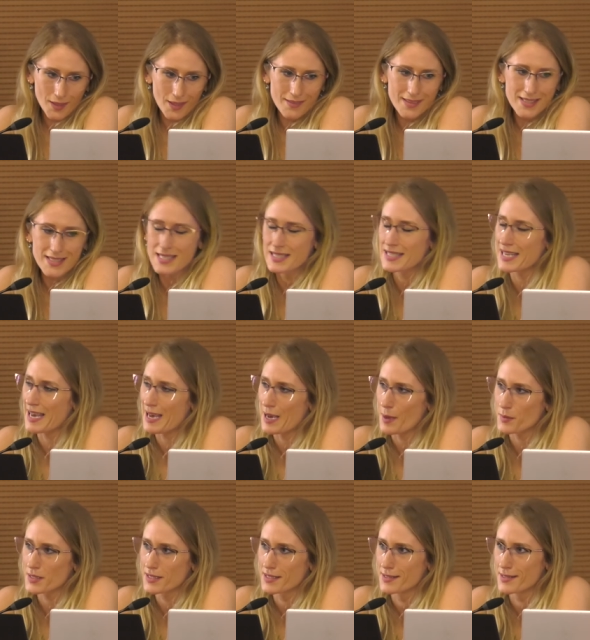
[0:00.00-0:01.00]
And this is
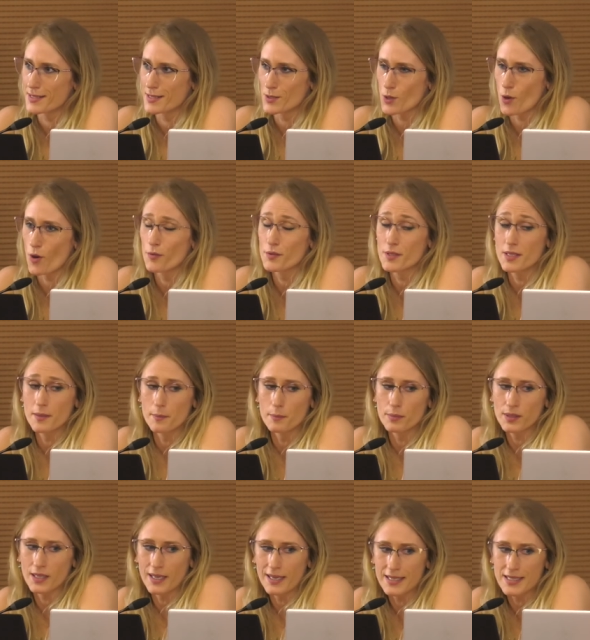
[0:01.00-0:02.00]
apt, since it's often
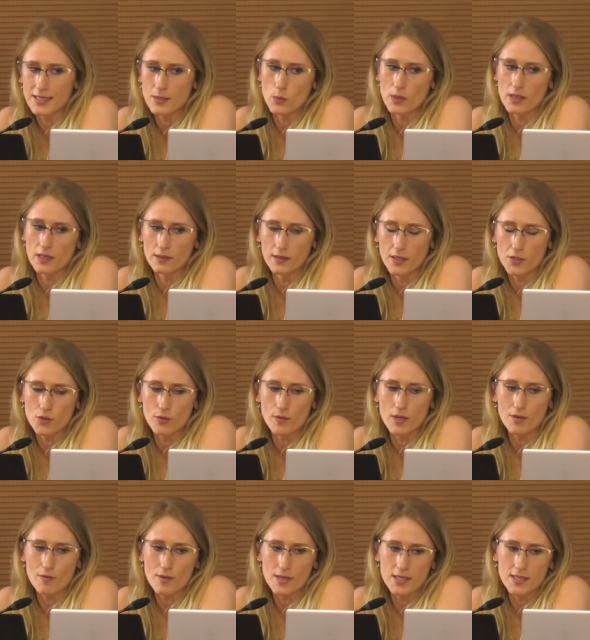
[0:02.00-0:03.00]
implied within literary
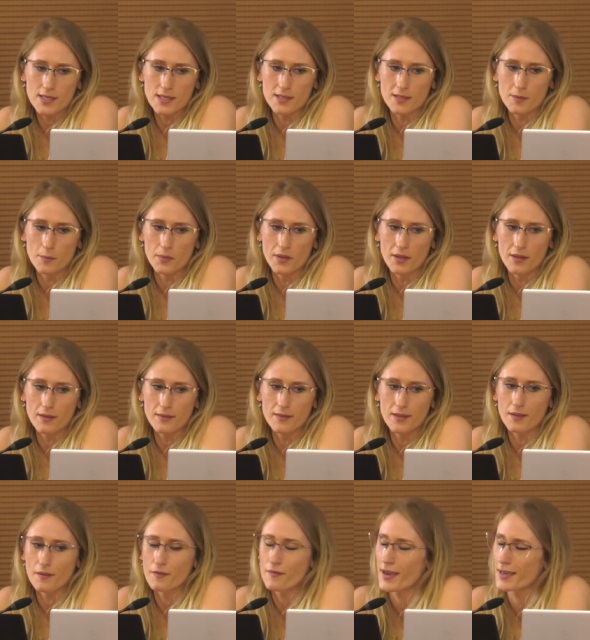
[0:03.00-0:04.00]
criticism that the
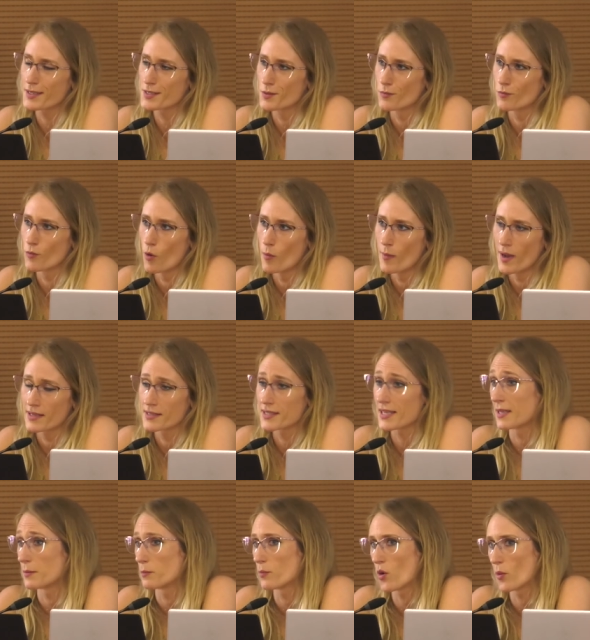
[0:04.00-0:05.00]
effects of romance
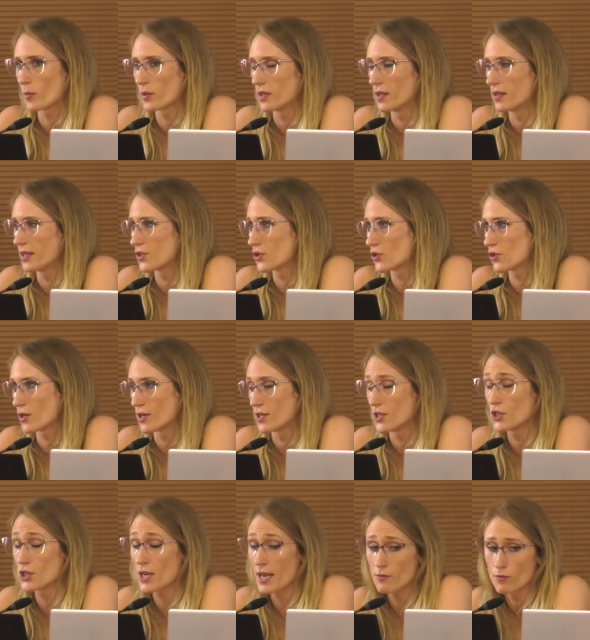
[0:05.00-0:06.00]
and popular literature in
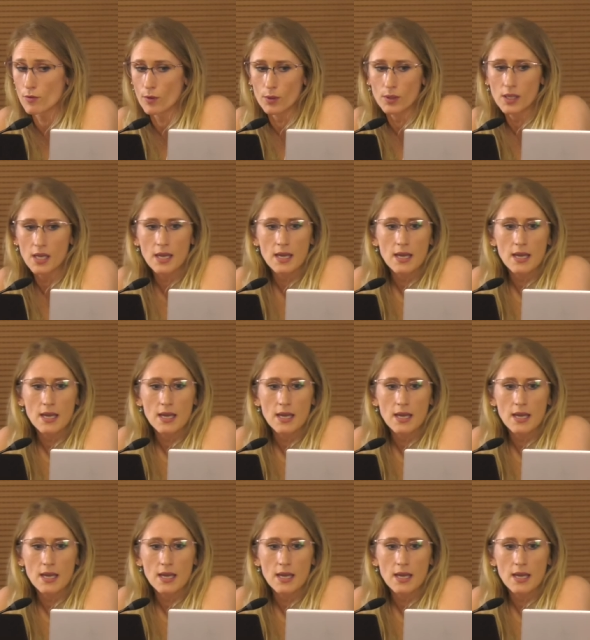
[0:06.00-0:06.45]
general